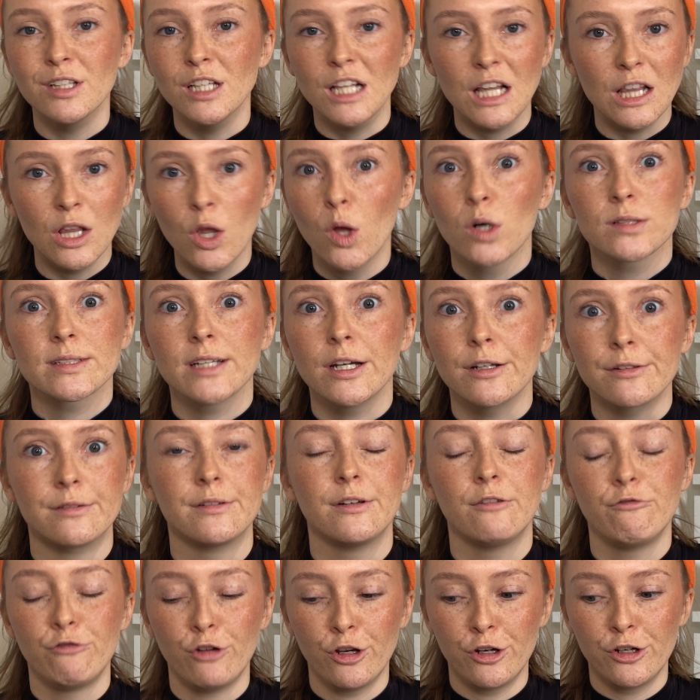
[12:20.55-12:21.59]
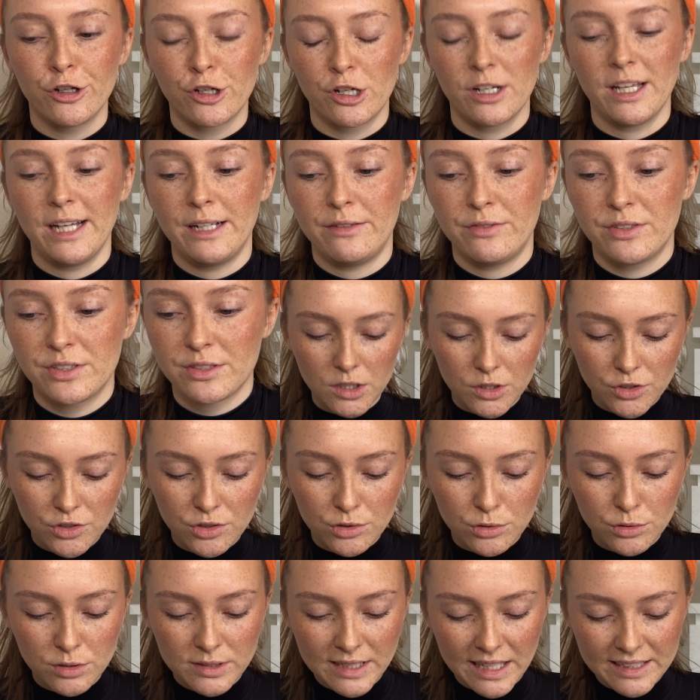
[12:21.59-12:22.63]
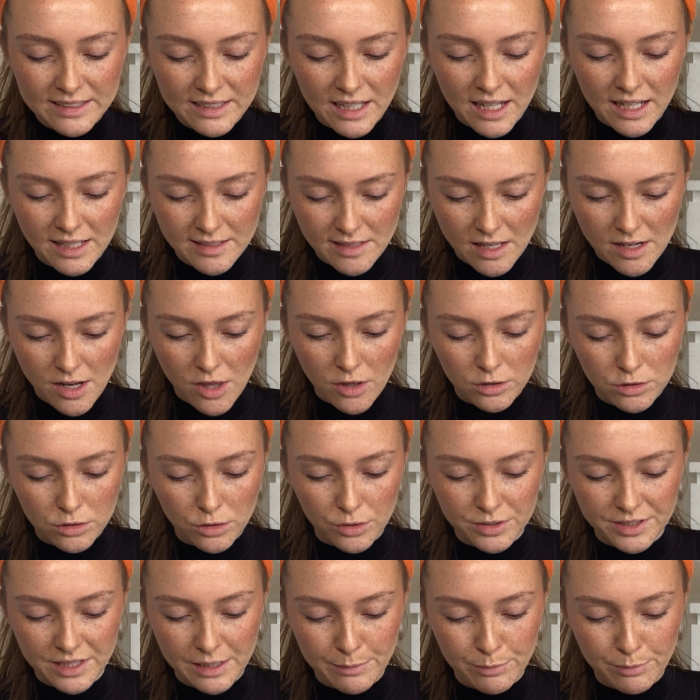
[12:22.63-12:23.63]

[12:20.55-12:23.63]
lockdown, ruining our lives. So this is another Glossier